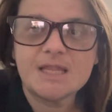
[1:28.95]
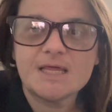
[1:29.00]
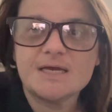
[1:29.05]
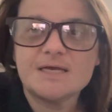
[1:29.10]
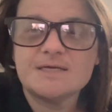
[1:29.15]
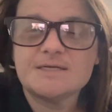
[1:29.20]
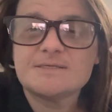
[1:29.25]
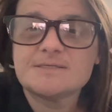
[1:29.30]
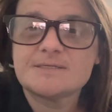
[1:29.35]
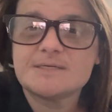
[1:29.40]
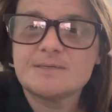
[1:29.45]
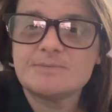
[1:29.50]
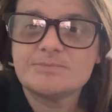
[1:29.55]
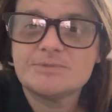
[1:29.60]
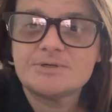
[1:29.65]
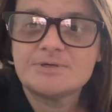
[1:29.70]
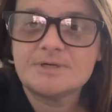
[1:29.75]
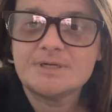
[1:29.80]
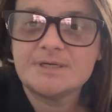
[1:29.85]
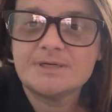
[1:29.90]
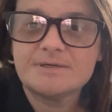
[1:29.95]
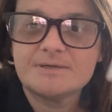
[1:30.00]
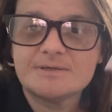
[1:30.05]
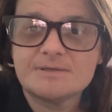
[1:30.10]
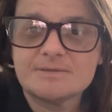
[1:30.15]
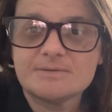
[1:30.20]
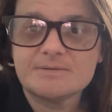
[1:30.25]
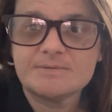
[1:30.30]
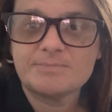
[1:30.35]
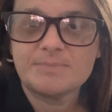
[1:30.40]
this and I'm learning
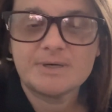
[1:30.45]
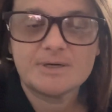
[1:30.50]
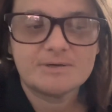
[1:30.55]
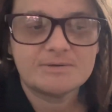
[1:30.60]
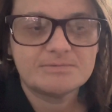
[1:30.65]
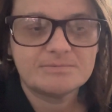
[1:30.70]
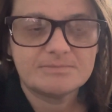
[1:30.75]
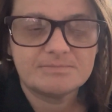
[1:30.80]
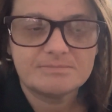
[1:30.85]
about